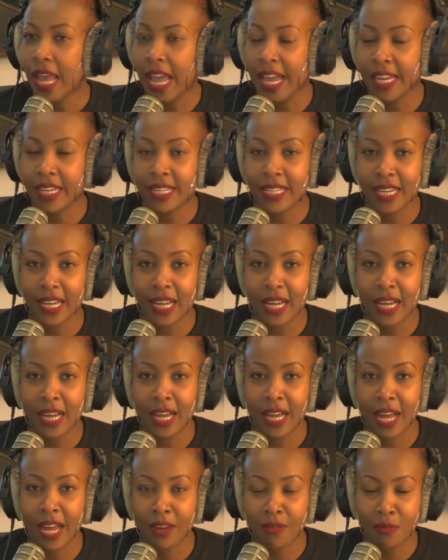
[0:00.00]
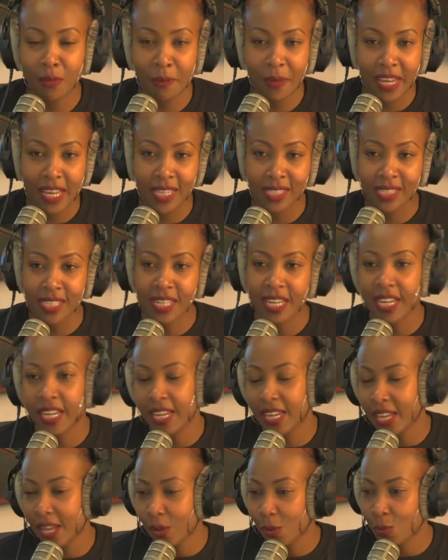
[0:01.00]
And I remember
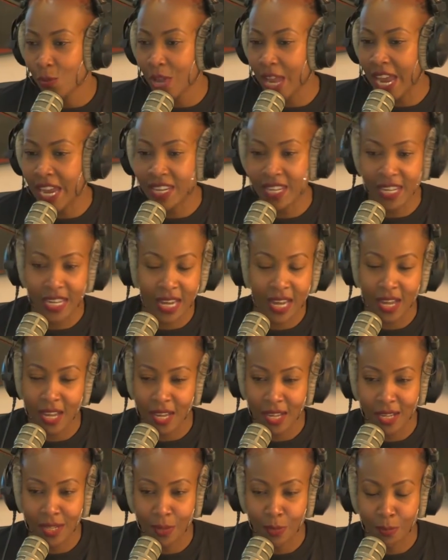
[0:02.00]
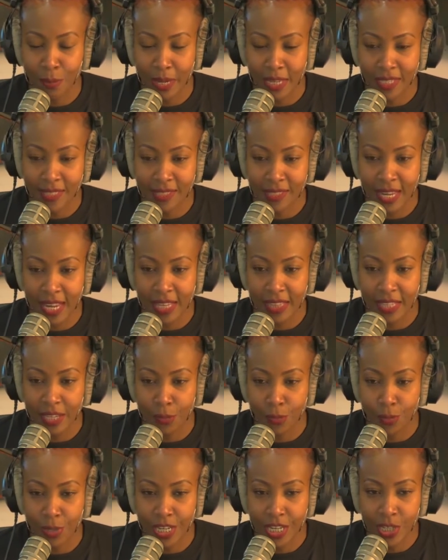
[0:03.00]
yesterday, we ended by saying
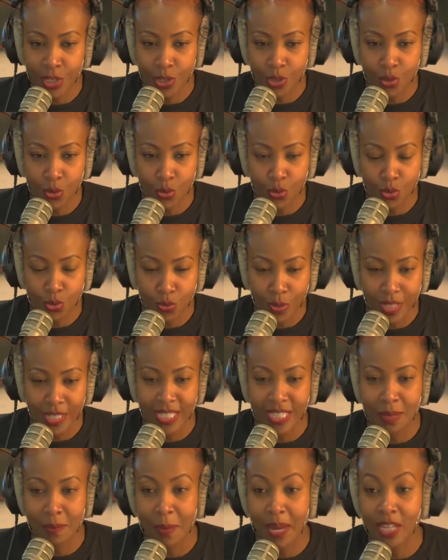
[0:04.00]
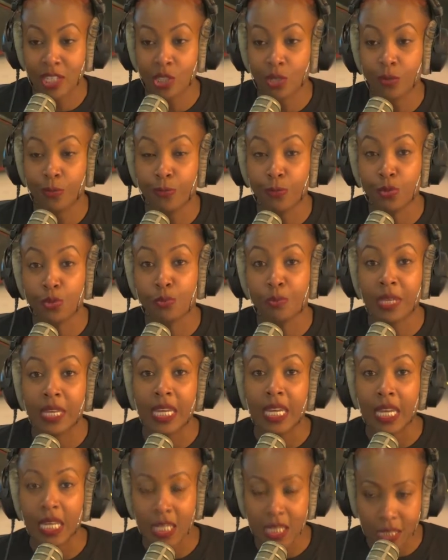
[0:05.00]
that we need to trust in the magic of new
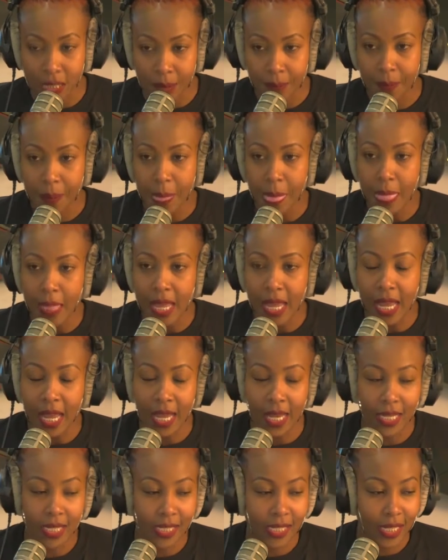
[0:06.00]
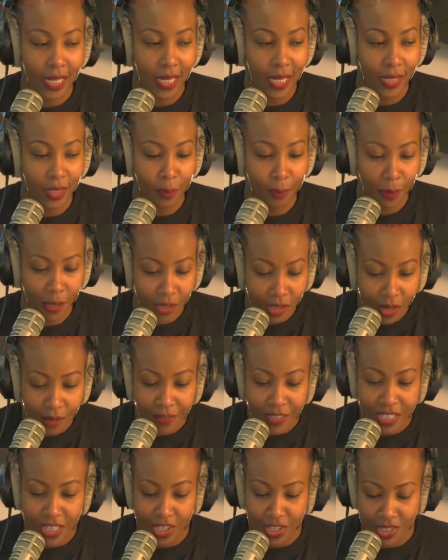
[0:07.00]
beginnings. And the boss
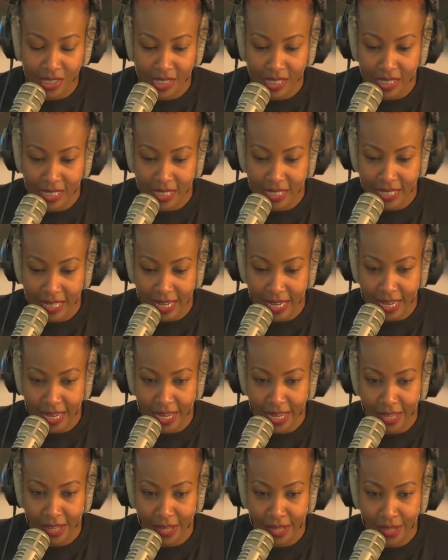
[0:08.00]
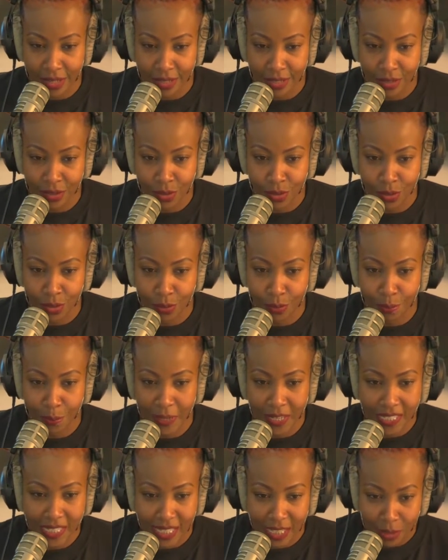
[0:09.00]
conversations today, you know,
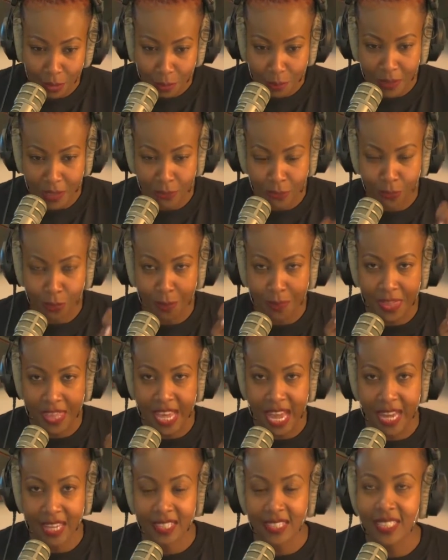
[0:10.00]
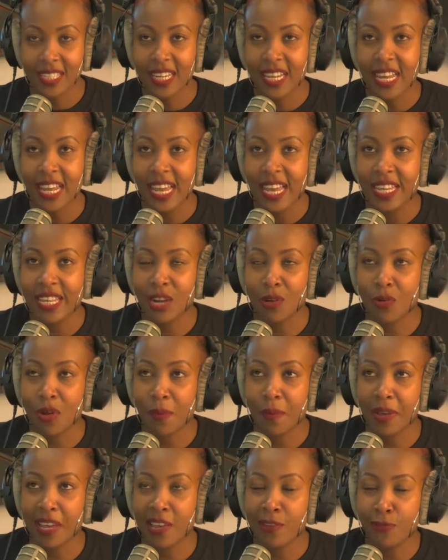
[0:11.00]
picks a little bit from that. Ya
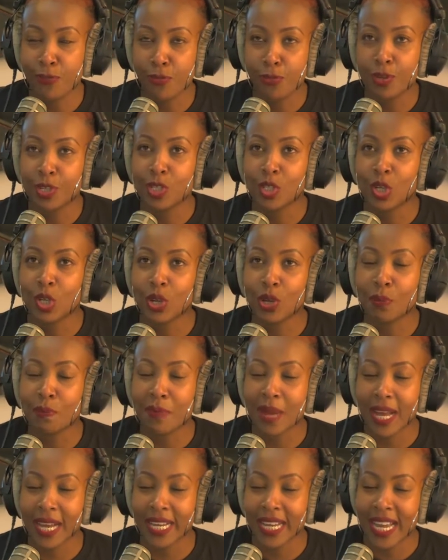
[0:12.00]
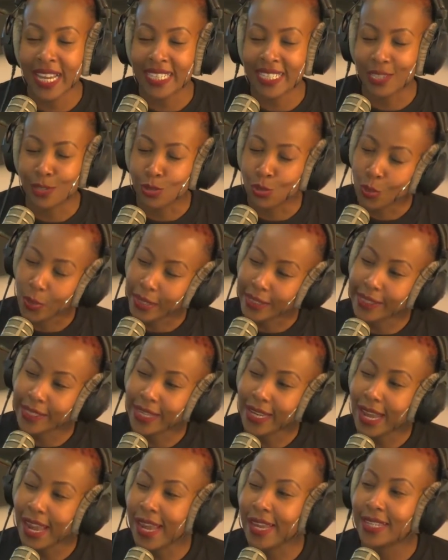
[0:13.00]
kwamba, if we were to look back at
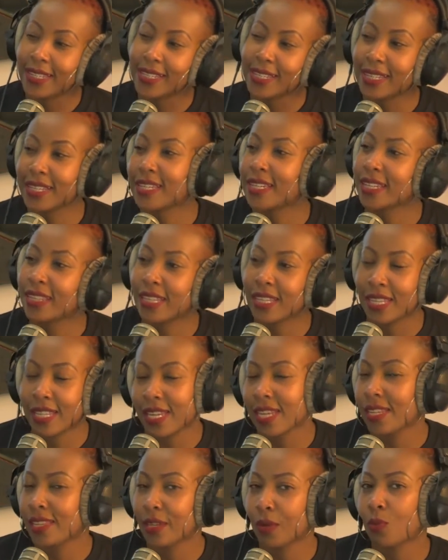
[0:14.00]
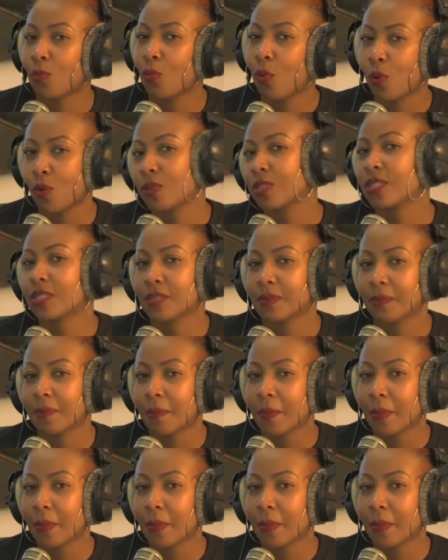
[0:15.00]
2018 and the year that was,